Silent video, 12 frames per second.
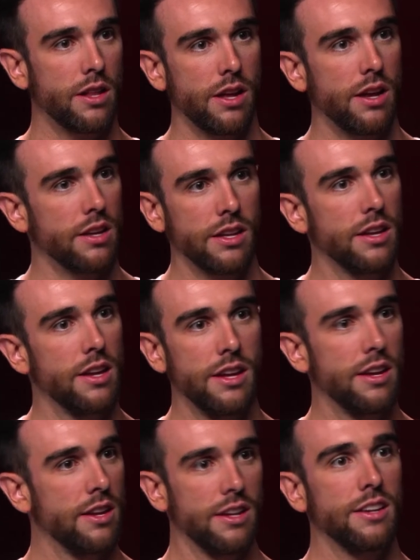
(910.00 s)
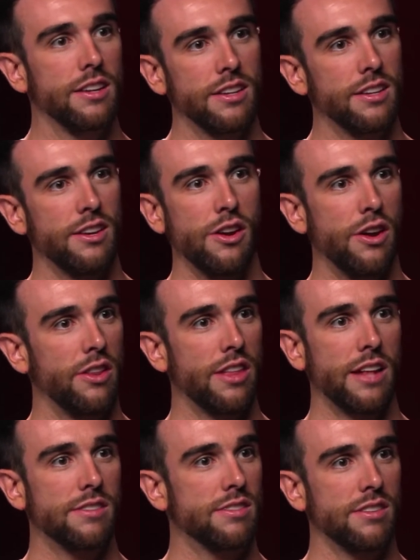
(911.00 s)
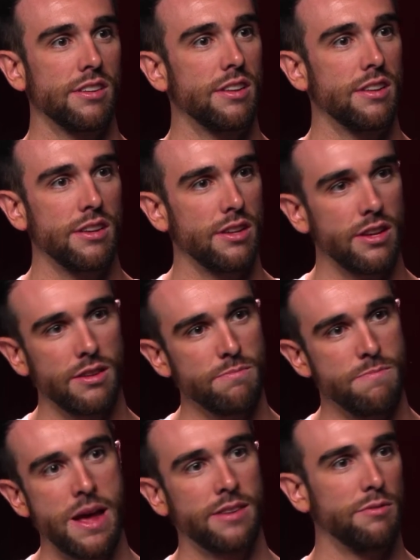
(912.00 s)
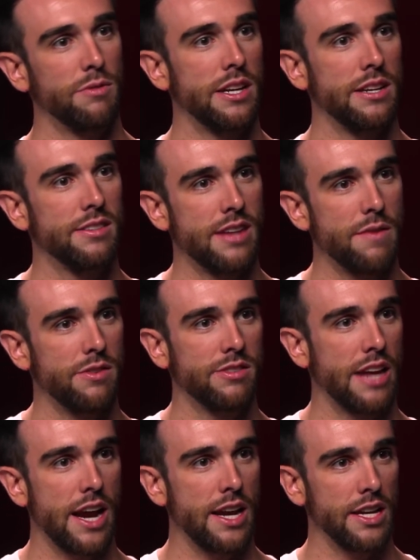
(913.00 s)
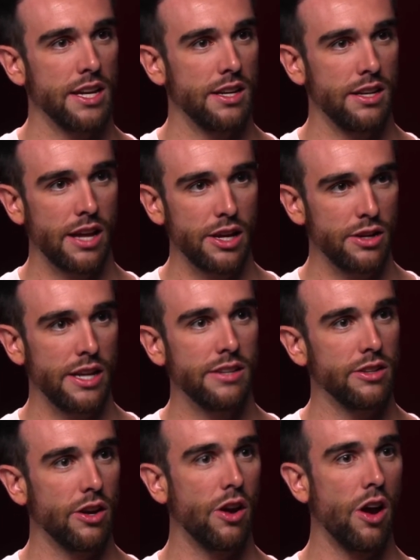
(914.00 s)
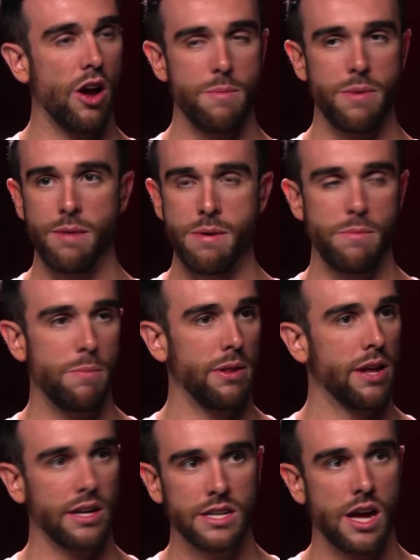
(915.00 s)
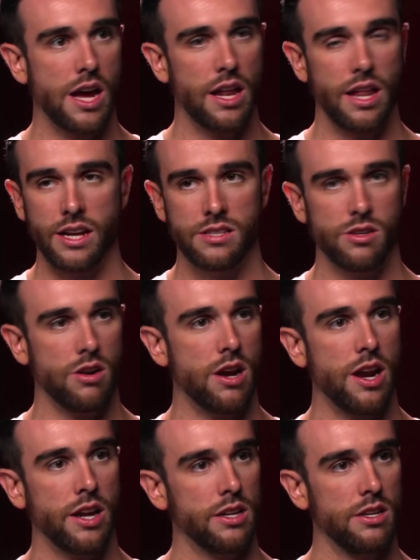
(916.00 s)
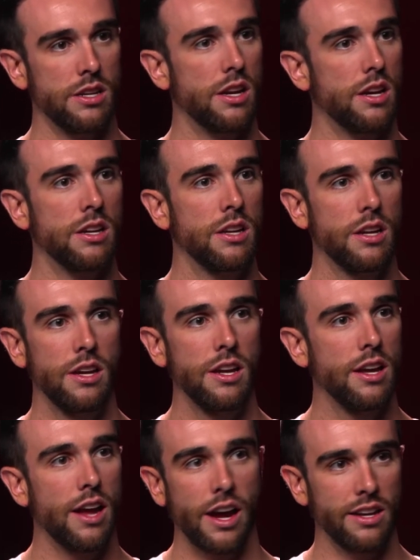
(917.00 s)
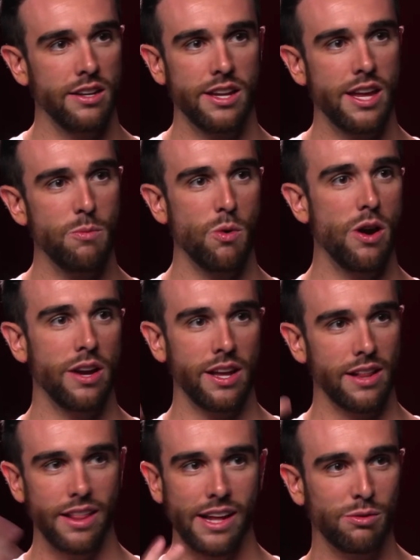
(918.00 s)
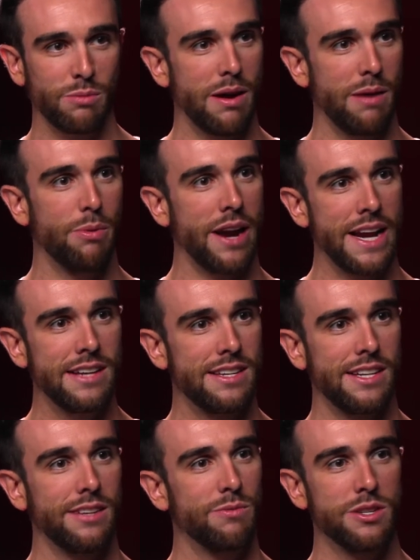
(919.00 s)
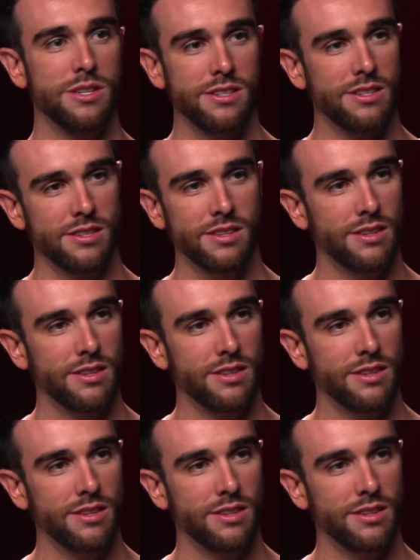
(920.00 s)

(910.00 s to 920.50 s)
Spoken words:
Like, that's massively devastating, and like, you need to go home." And I remember being like, "No, like, it's all right. I can keep working." Like, that's what my brain did, which is just